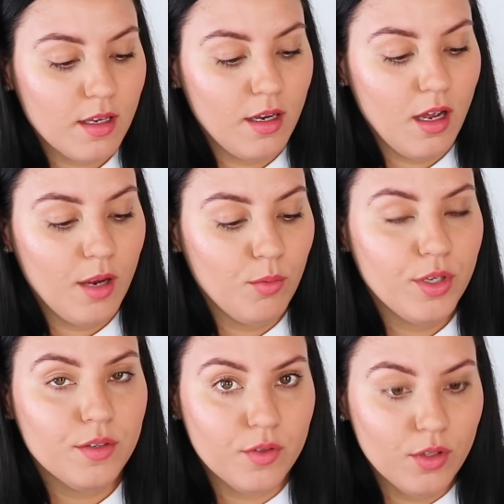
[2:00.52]
and I want
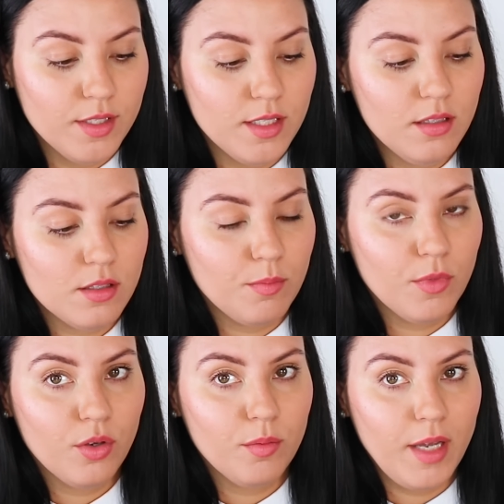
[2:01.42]
to fill those in, so I'm
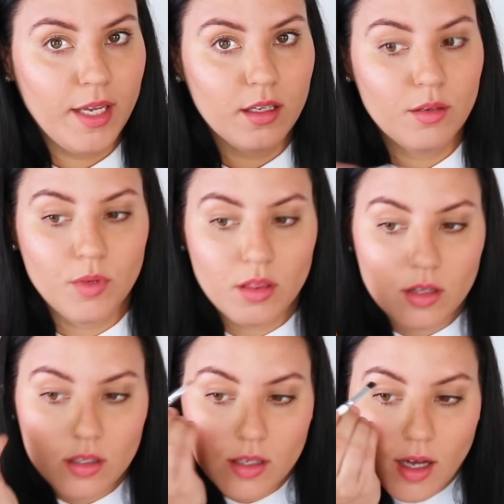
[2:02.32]
going back in with
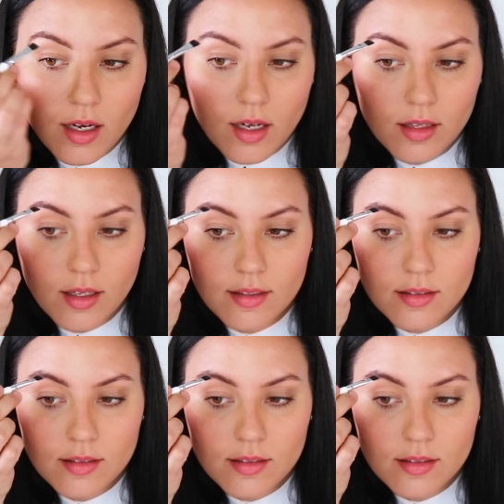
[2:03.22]
the dark color.